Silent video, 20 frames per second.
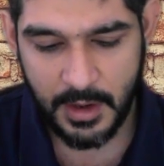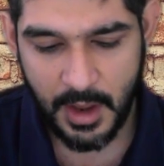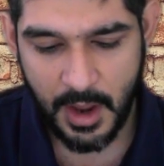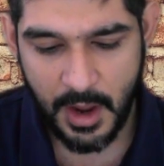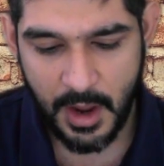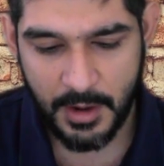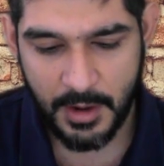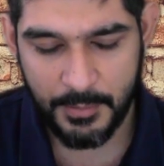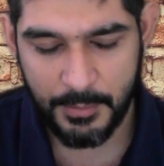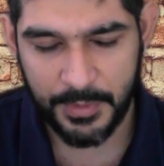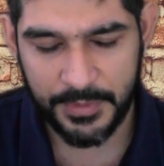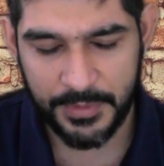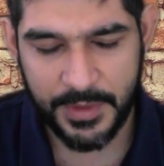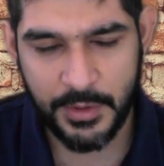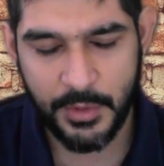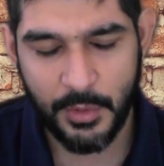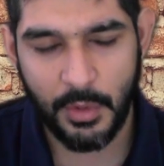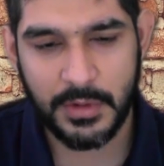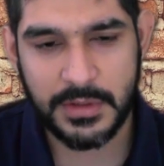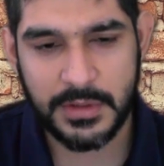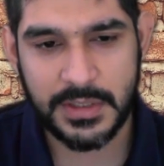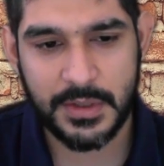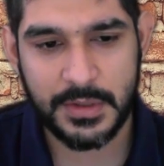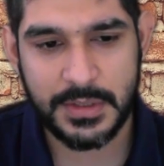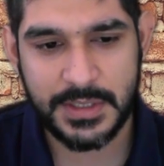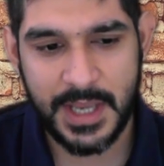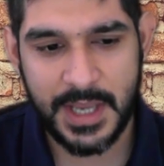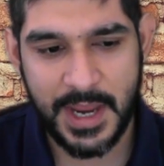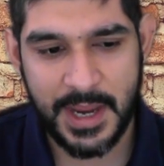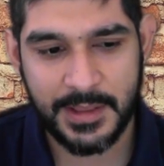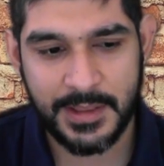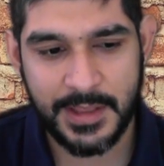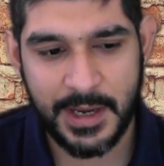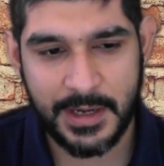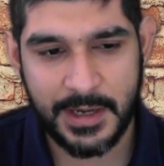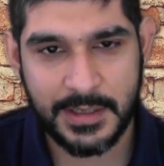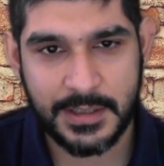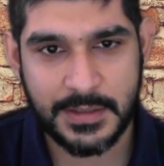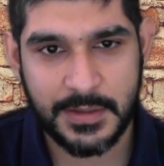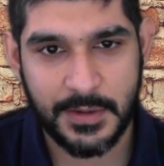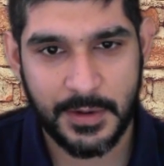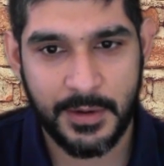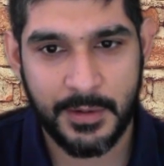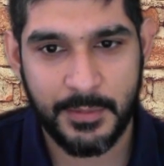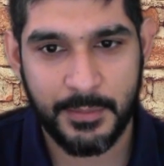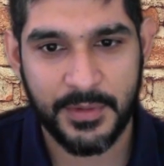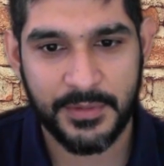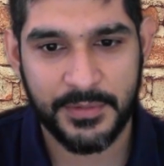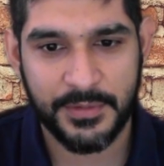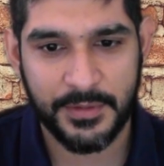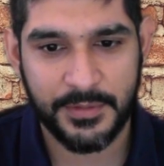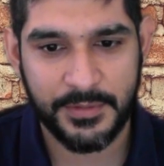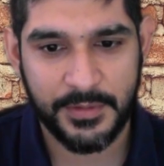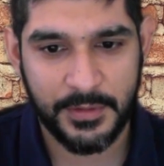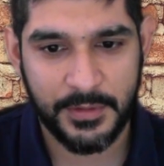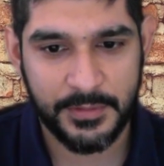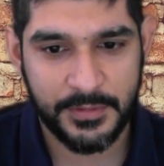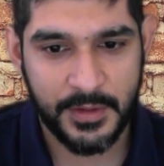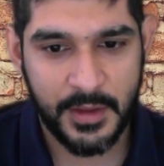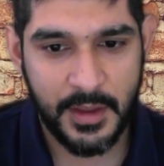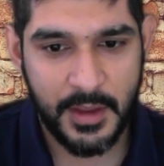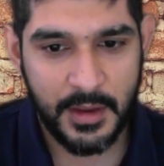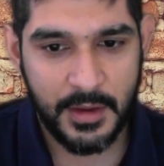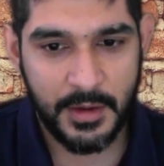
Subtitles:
But then you're also saying that certain businesses